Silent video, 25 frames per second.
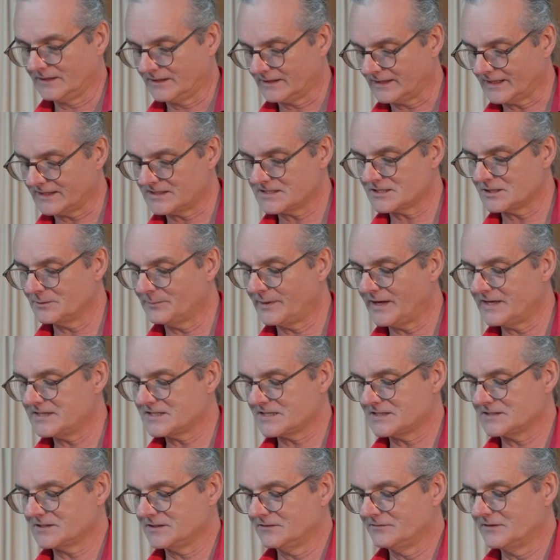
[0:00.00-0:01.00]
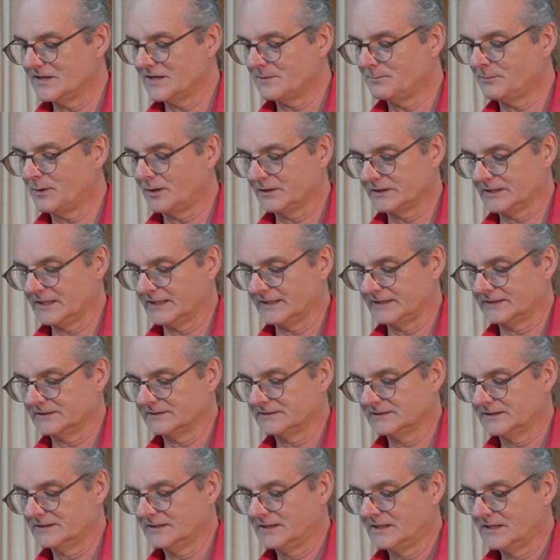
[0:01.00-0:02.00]
That's the basis of their modelling.
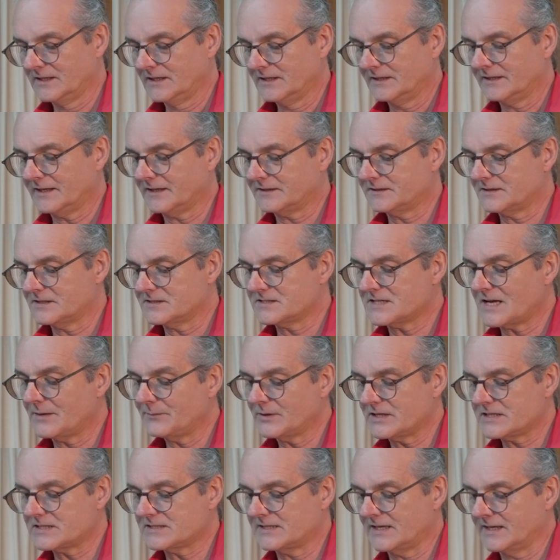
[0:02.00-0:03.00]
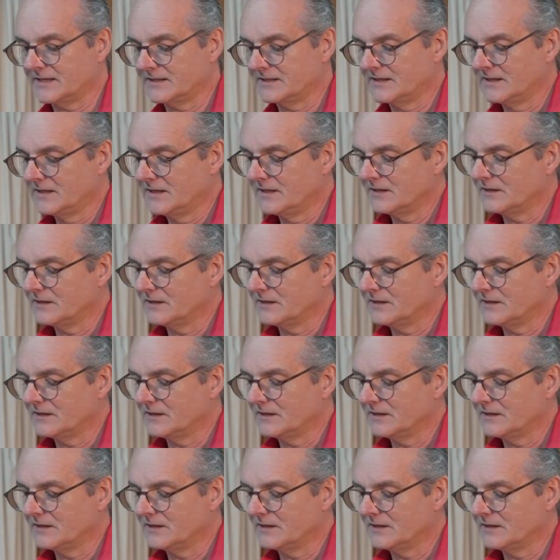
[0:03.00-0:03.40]
Now, to some extent,